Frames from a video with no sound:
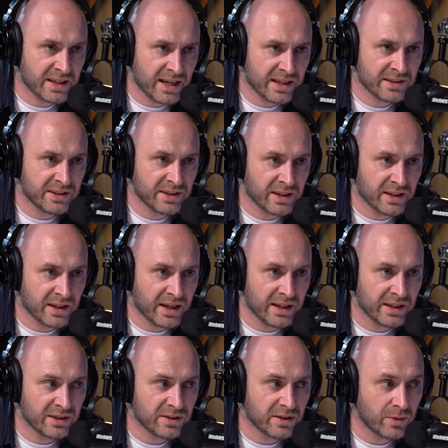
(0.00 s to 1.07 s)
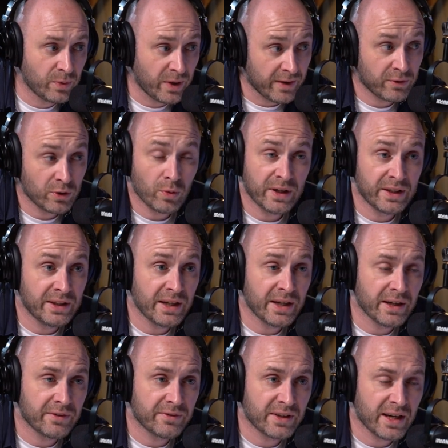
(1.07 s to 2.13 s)
has declined. We have no
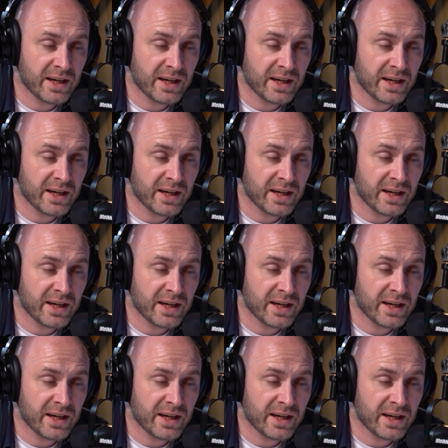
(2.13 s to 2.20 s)
idea if it